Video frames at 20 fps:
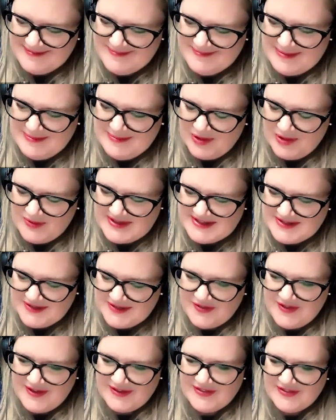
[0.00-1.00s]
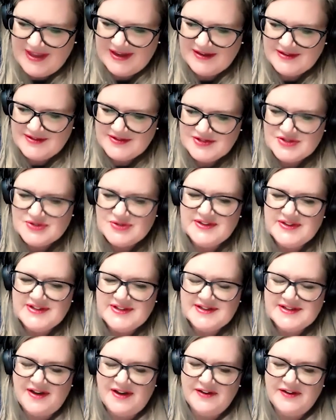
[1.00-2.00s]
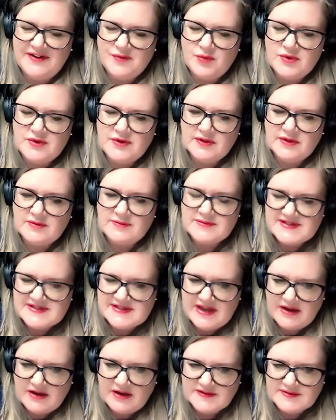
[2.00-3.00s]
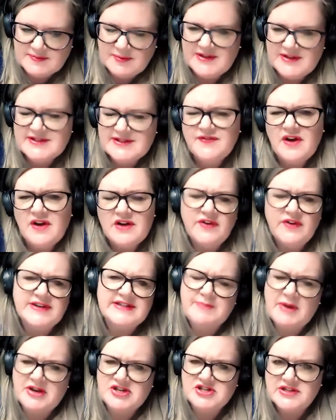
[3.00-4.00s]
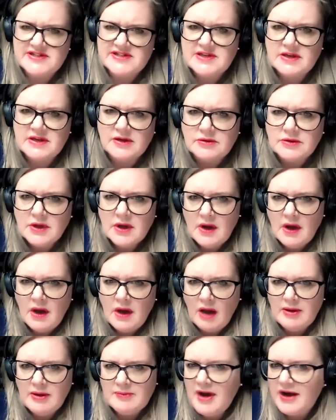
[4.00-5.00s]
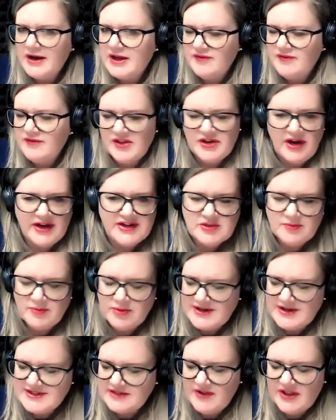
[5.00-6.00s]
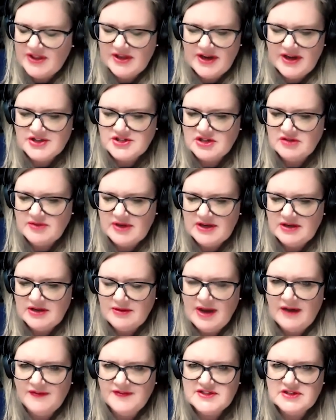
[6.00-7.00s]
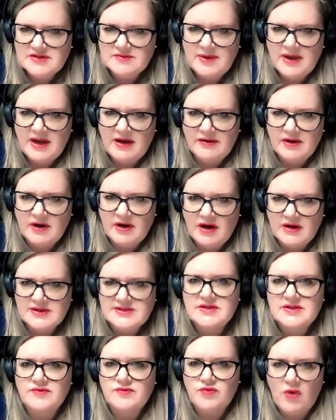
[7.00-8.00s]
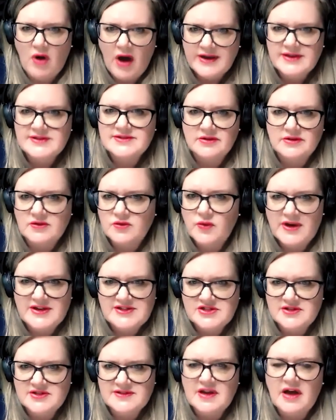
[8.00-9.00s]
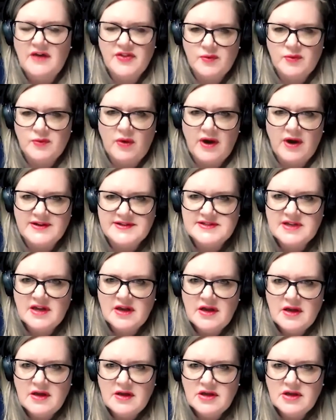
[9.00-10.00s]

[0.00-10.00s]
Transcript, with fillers: people always sort of think they can do this kind of work themselves but it's a very very specialist skill i mean market mm-hmm. validation pricing validation you have to be able to ask the right sort of questions otherwise oh, yeah.